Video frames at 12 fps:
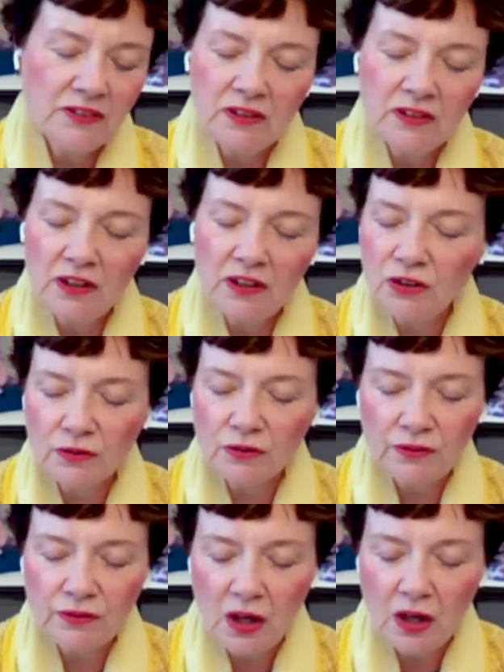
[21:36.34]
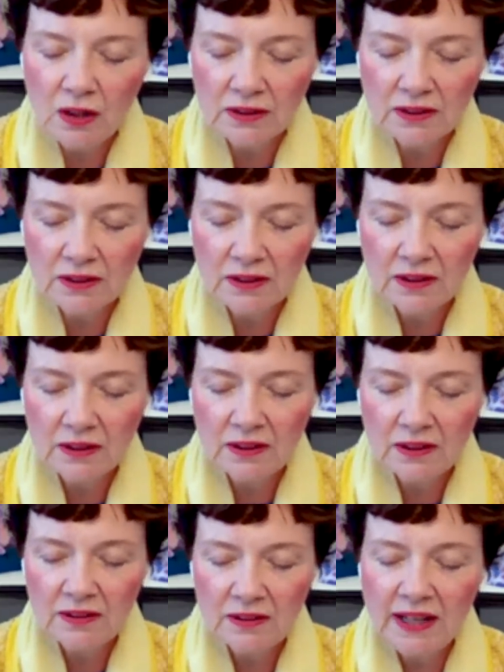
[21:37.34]
it's not your fault
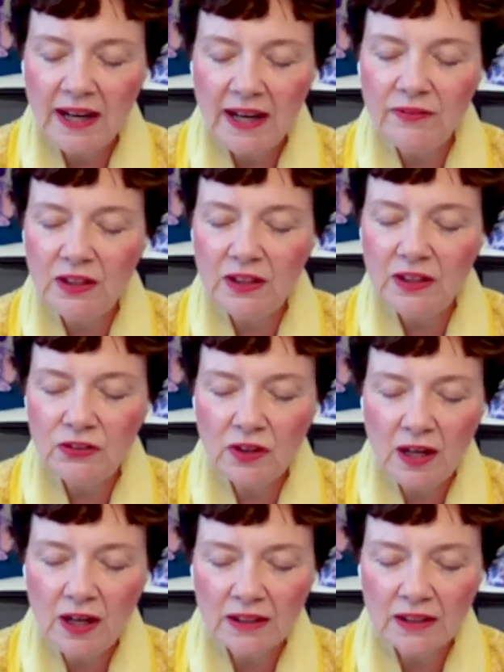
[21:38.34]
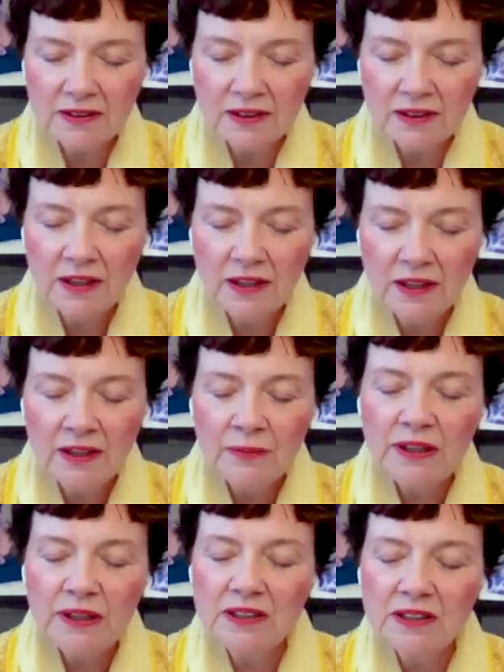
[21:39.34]
to have these thoughts
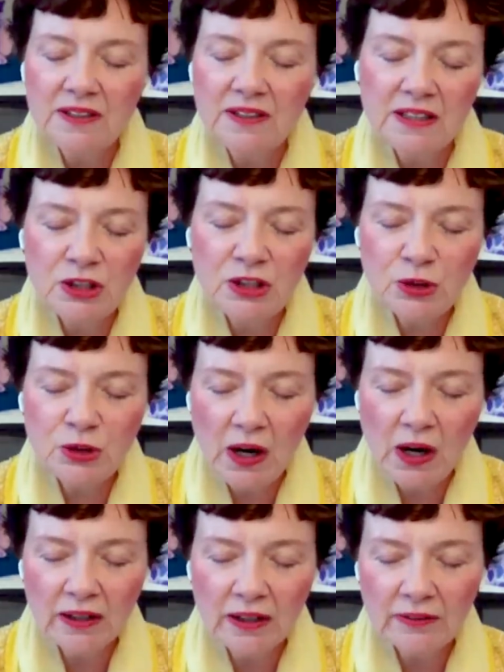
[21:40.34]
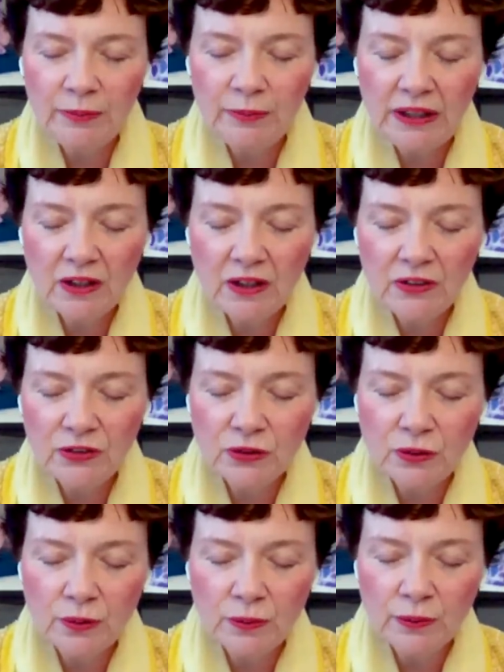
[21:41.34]
because this is part of being on
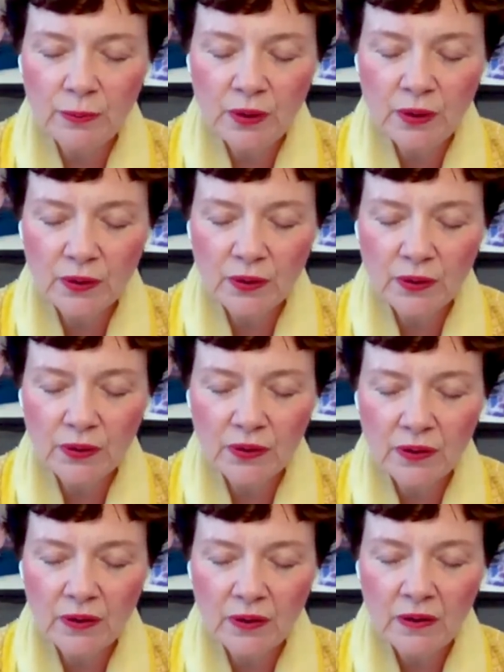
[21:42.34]
schoolroom earth.